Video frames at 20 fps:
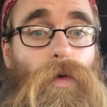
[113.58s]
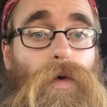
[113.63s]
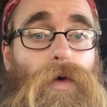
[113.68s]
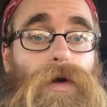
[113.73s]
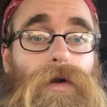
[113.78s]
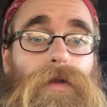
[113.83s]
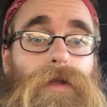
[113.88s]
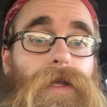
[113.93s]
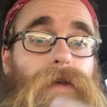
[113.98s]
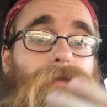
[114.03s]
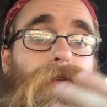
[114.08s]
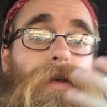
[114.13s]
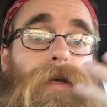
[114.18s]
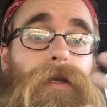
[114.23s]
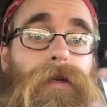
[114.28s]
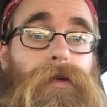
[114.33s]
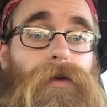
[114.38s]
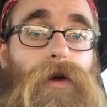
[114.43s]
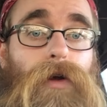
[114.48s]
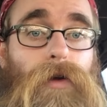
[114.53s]
or living
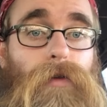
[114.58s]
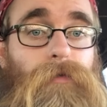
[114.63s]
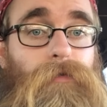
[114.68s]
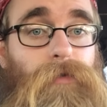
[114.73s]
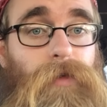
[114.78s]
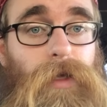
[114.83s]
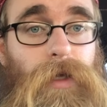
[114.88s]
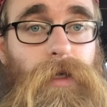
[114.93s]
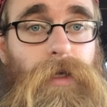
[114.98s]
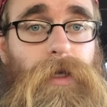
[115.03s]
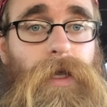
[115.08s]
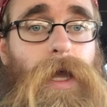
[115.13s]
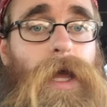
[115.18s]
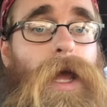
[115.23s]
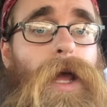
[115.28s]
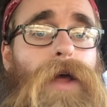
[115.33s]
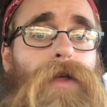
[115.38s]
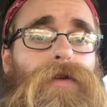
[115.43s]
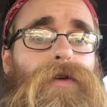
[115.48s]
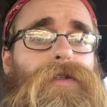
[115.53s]
in an RV.
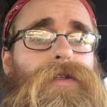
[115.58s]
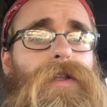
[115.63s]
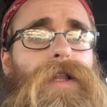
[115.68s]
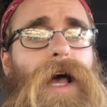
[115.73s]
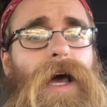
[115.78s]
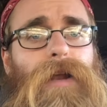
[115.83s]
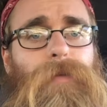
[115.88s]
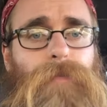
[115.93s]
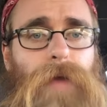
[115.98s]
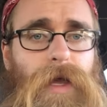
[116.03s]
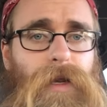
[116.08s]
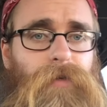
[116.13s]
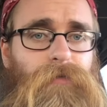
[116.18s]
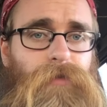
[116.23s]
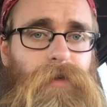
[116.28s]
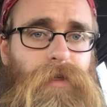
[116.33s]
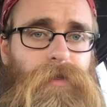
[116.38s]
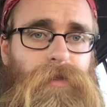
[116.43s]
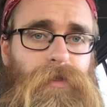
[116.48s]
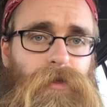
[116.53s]
There's a lot of
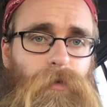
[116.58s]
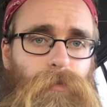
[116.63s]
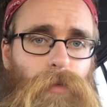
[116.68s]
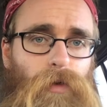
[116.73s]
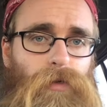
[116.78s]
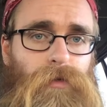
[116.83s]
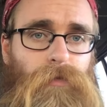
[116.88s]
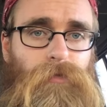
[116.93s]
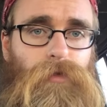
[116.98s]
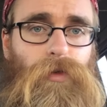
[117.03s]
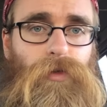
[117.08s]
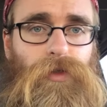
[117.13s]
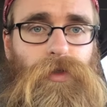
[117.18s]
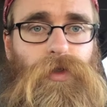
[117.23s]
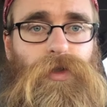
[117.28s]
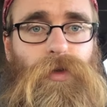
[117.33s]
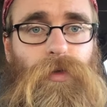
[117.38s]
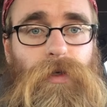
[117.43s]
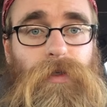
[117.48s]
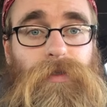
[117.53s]
benefits to both of those
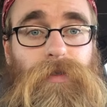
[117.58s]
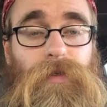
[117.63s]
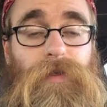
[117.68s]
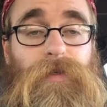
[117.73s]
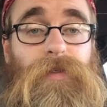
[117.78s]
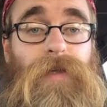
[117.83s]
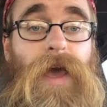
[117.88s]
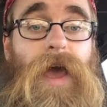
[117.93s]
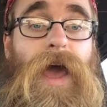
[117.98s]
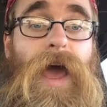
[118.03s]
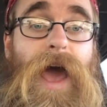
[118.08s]
choices.